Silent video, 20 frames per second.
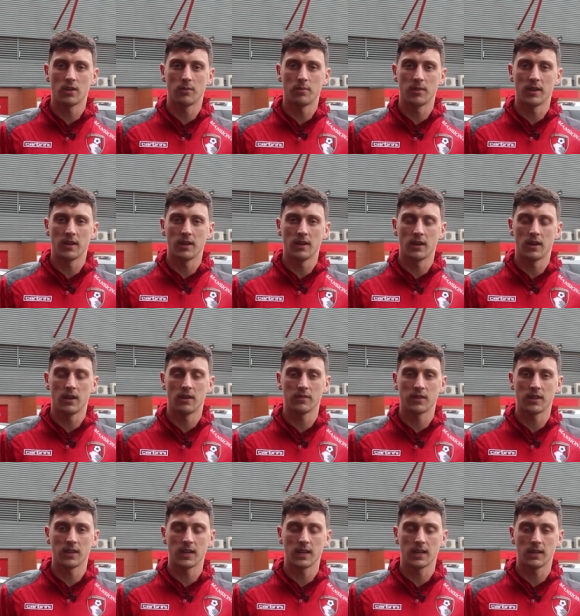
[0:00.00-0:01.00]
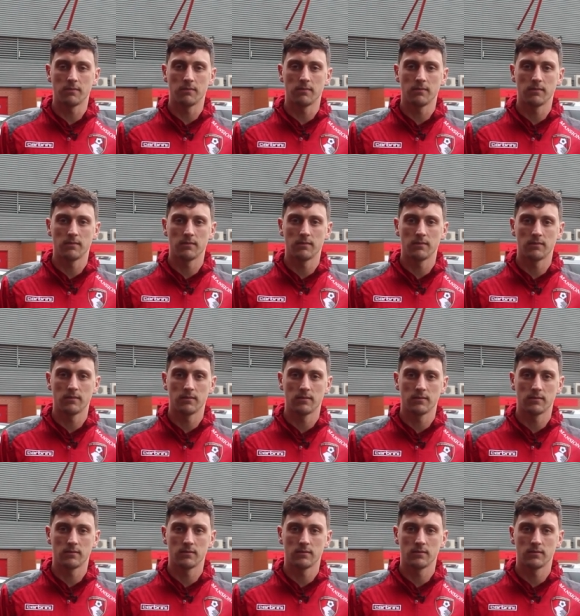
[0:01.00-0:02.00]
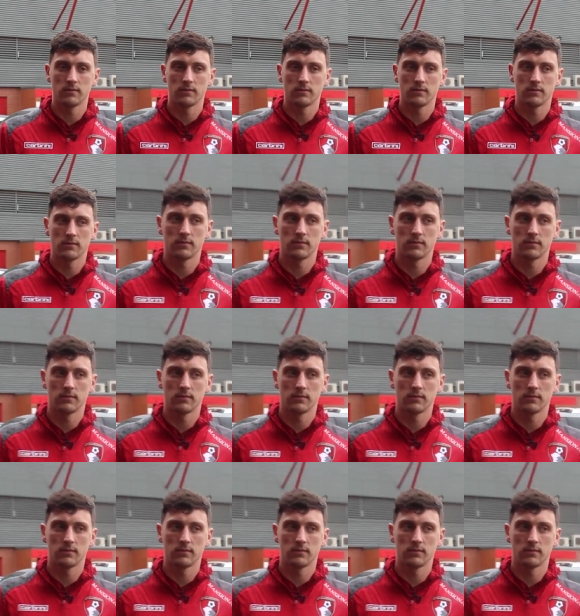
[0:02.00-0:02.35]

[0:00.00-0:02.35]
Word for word: copy after the game. Tommy!